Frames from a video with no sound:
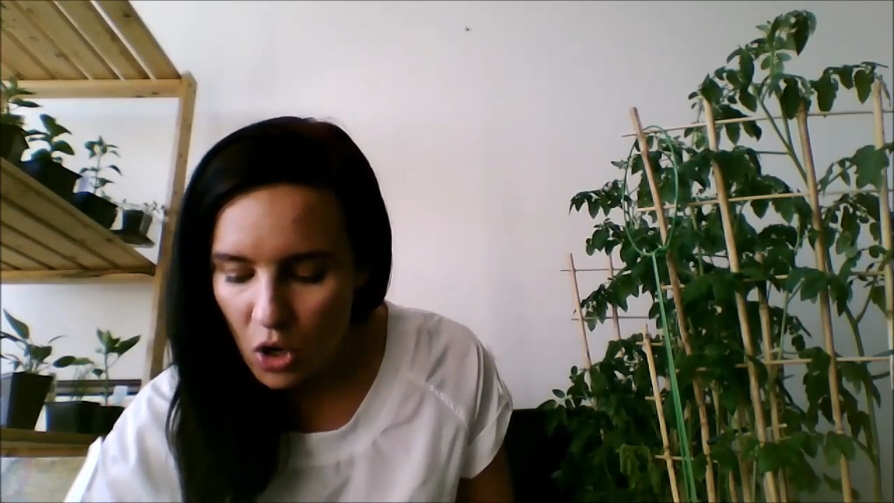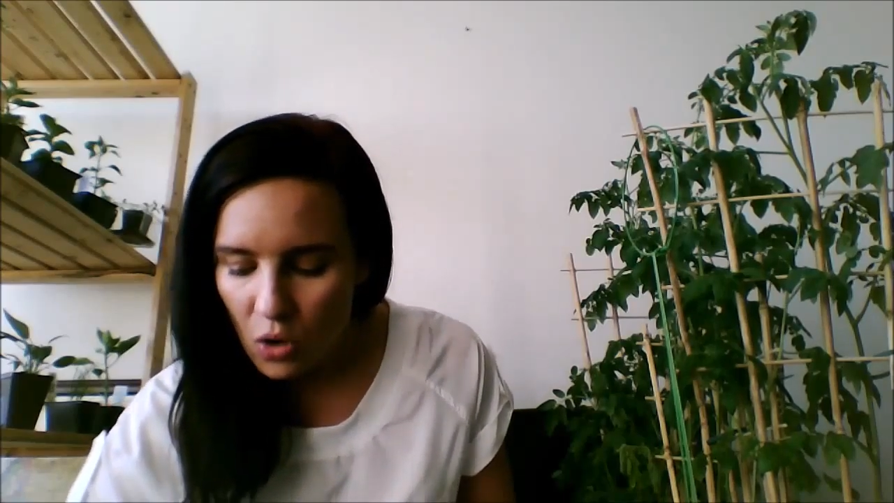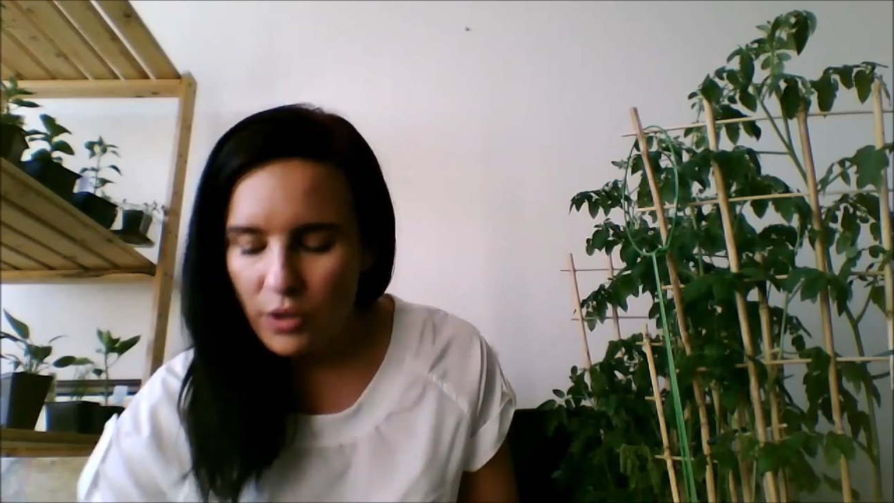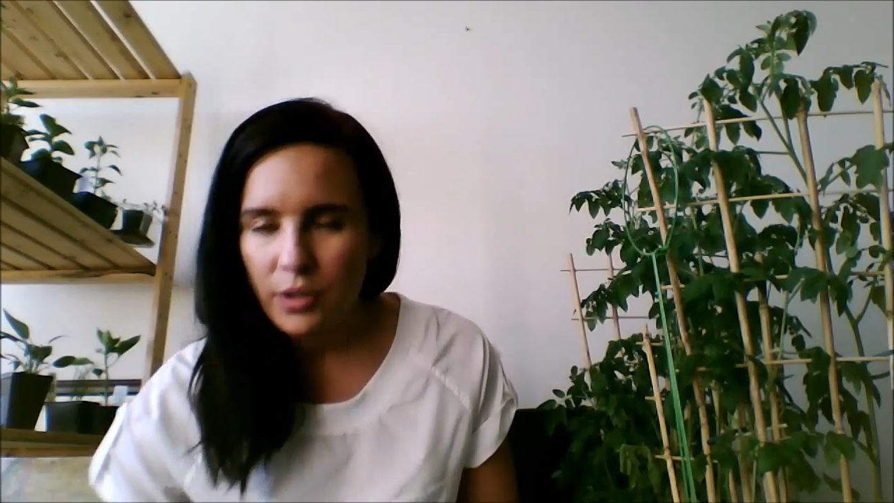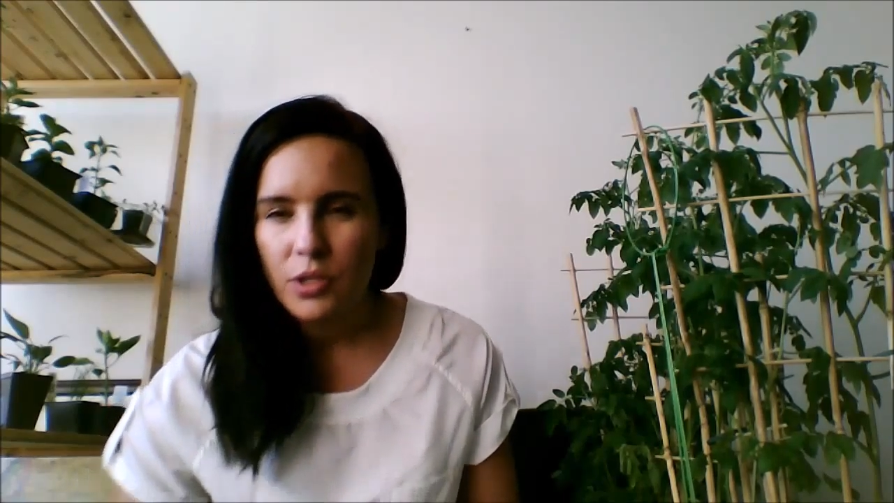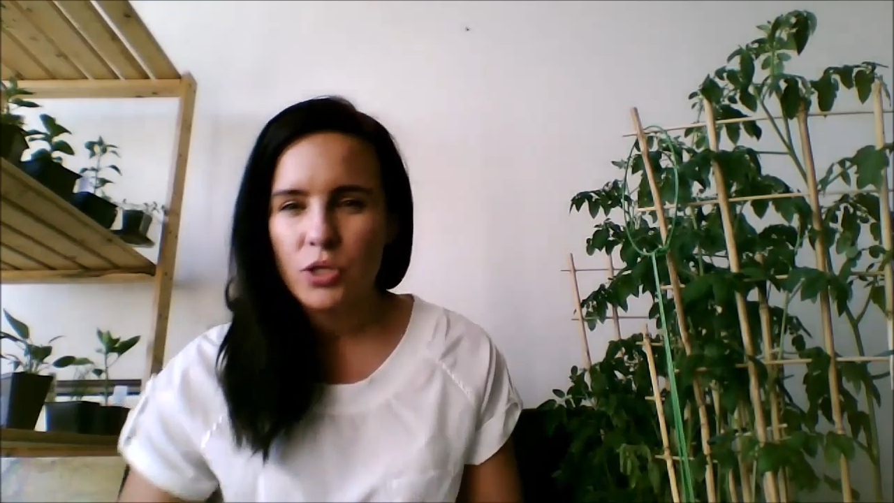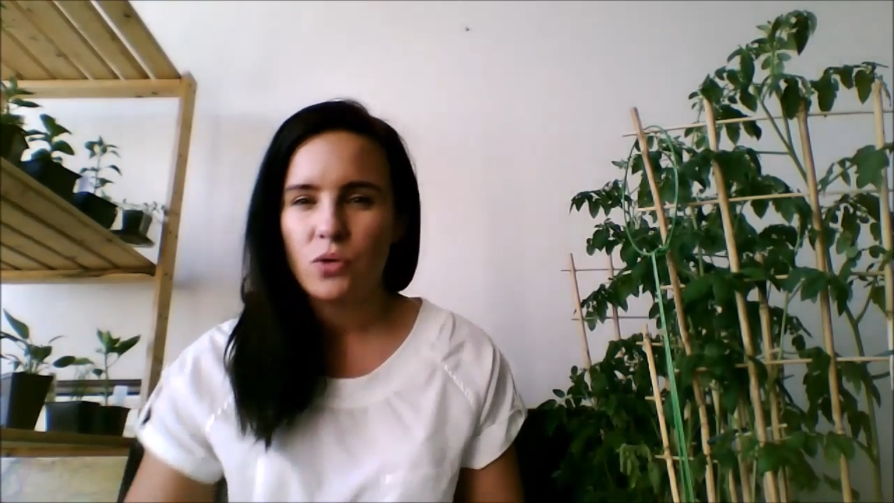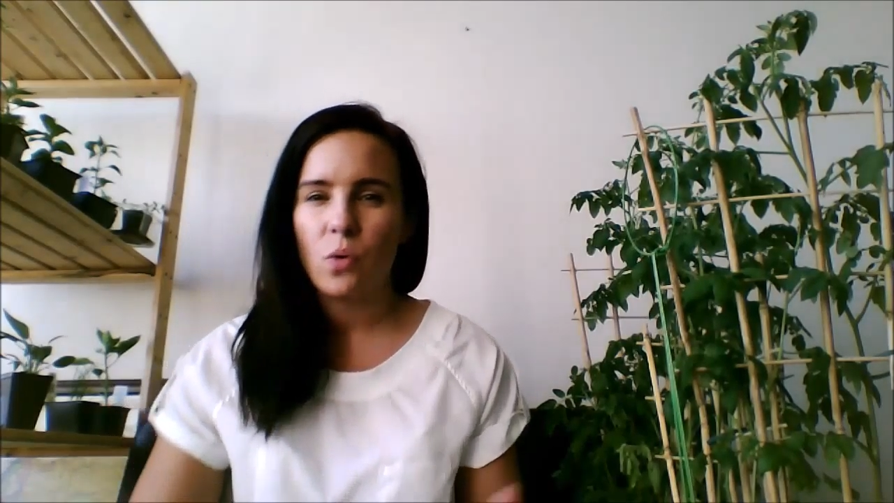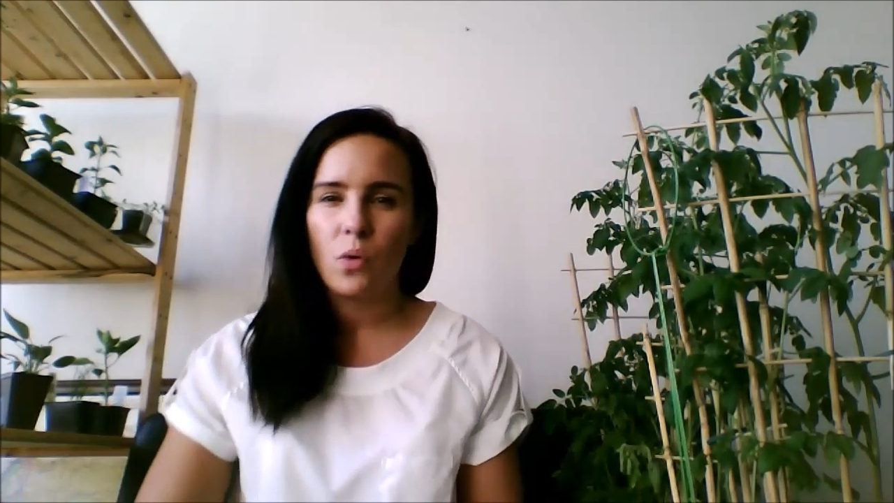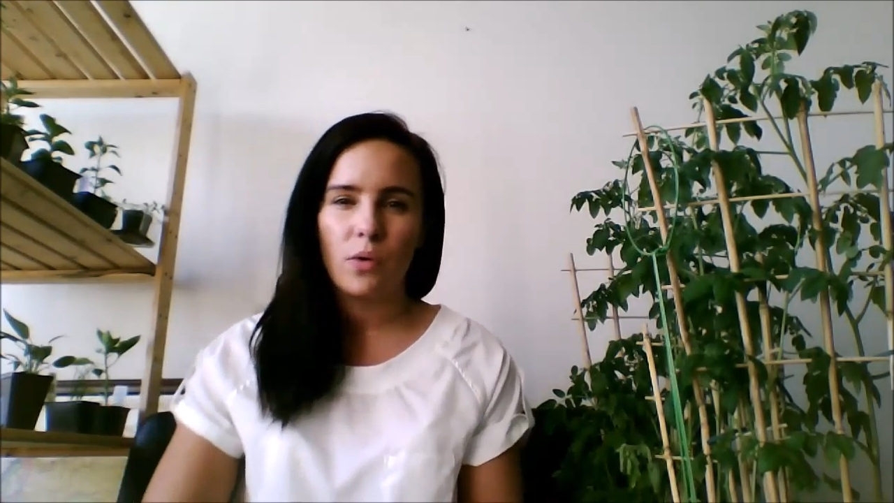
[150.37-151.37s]
or you can
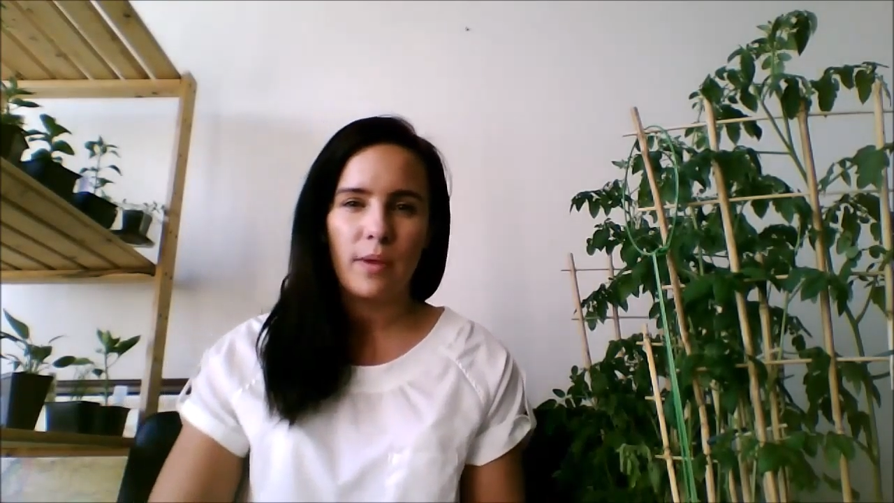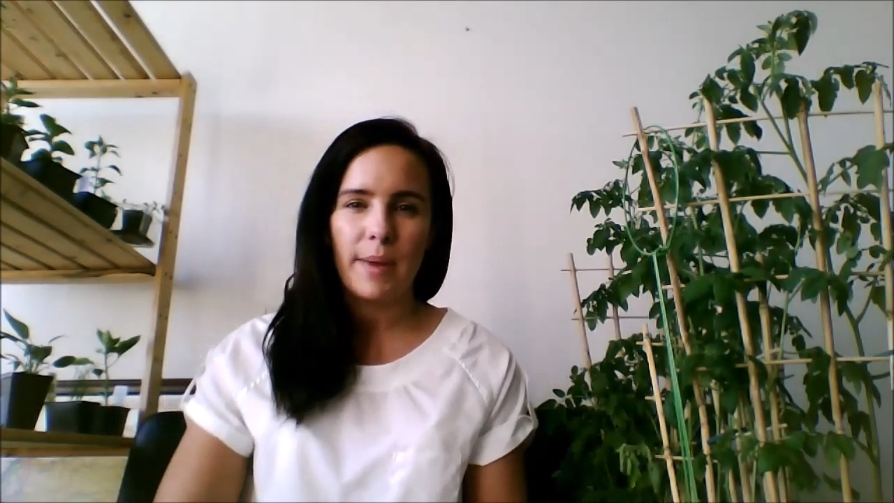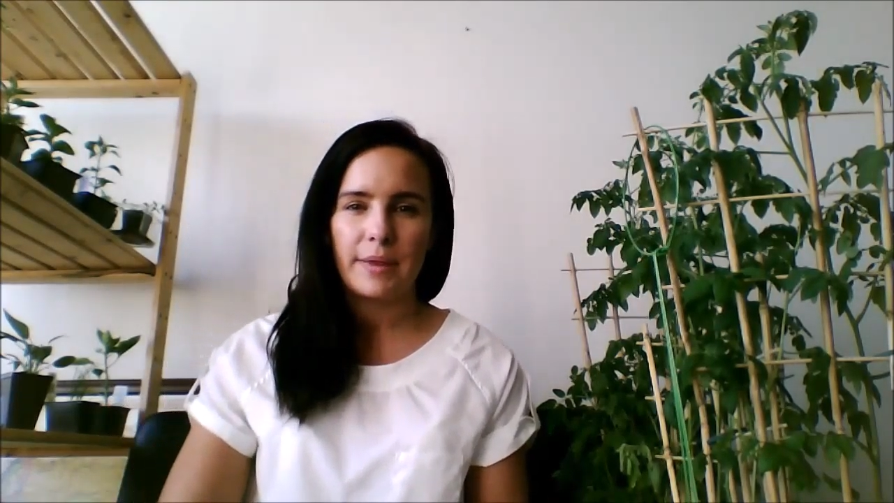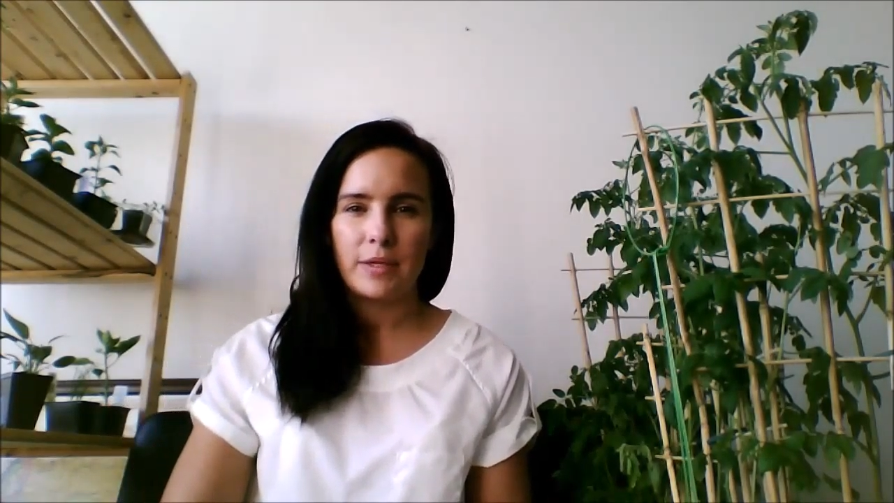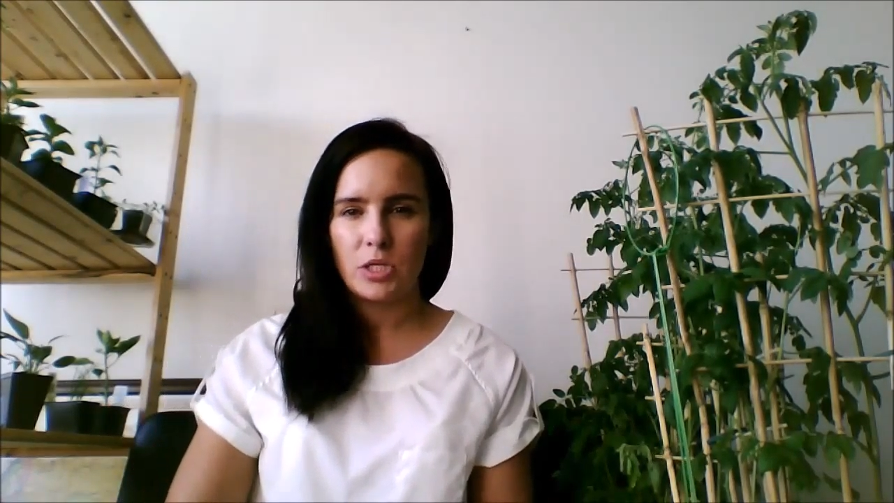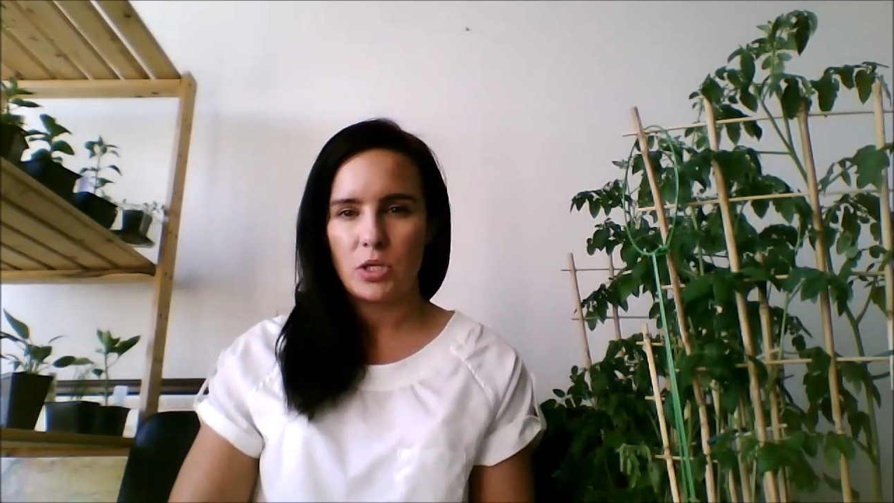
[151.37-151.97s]
just order them at the